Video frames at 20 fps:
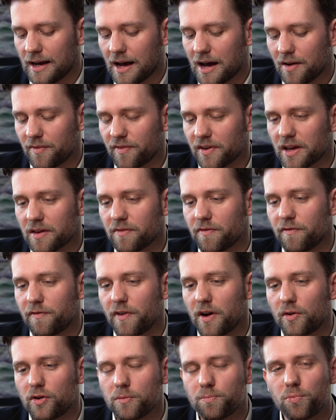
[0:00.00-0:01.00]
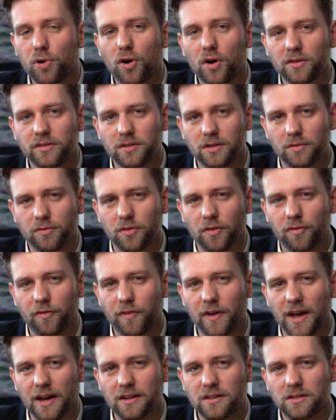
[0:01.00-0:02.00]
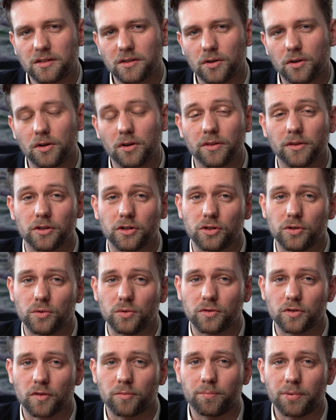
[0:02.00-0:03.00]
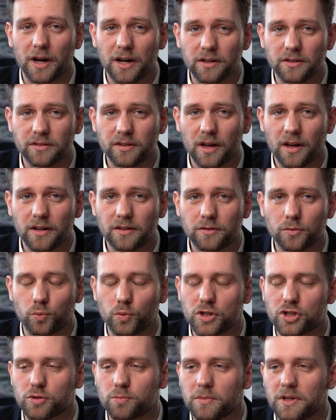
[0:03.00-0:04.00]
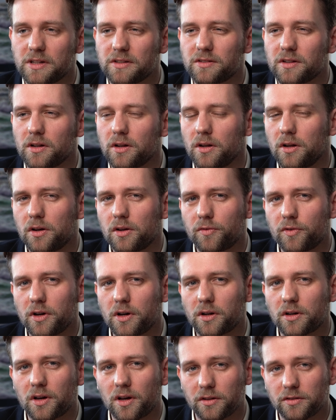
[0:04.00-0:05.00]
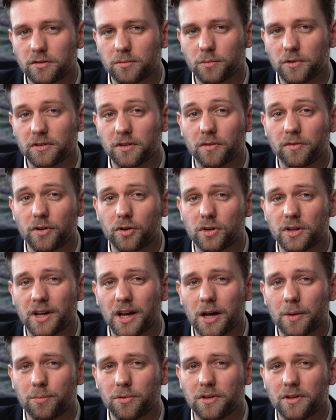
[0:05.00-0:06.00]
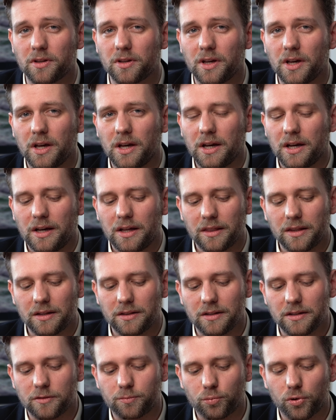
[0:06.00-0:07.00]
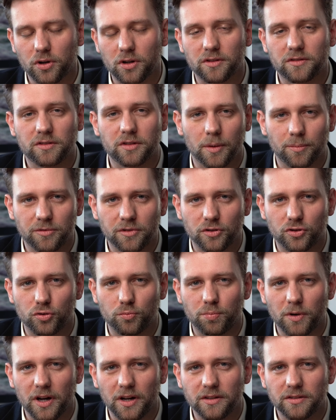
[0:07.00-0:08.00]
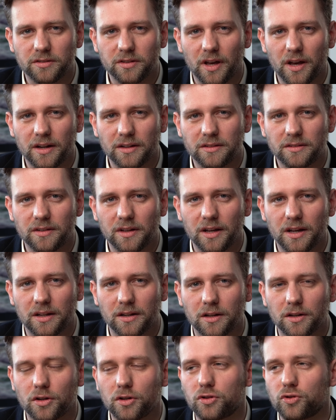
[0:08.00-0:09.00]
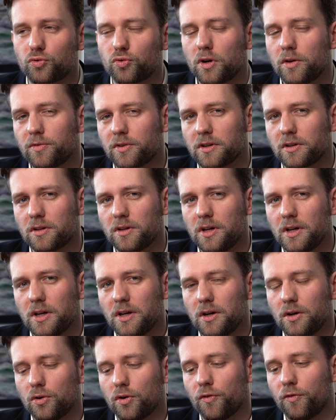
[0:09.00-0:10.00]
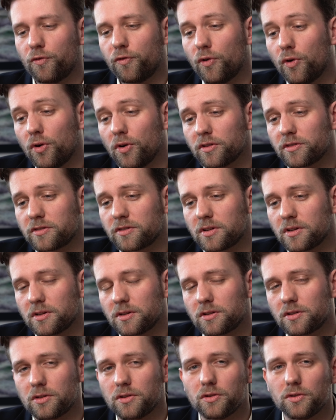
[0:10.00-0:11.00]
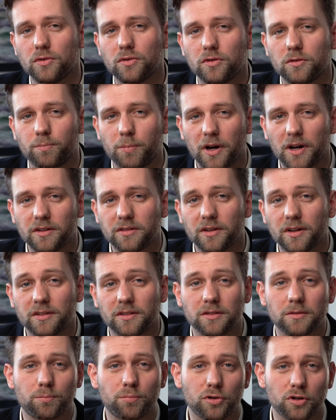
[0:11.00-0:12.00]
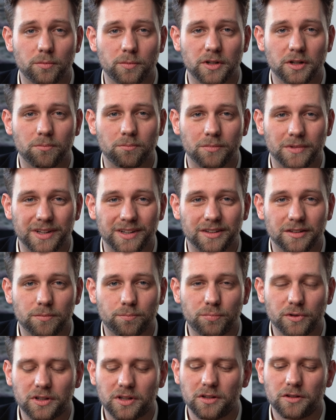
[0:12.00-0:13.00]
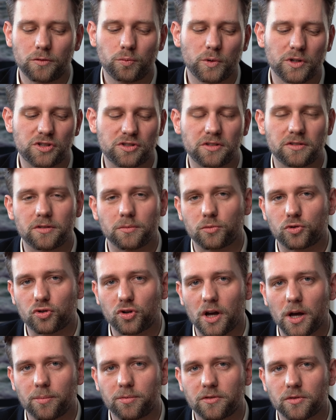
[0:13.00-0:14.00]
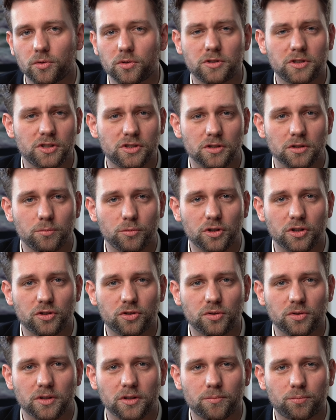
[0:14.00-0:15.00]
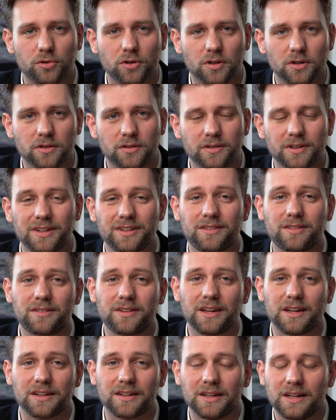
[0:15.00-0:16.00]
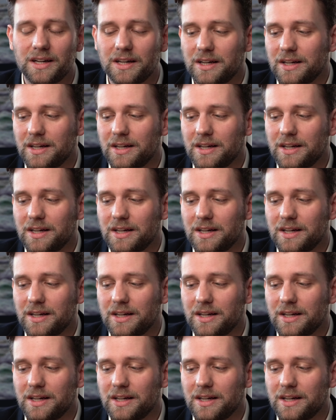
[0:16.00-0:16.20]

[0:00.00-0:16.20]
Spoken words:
have a very positive effect on the use of biocides, which means a lot of our customers are very happy that these products substitute biocides and are not driven or forced to use biocides as a permanent means, but can switch to some traps or digital monitoring products instead.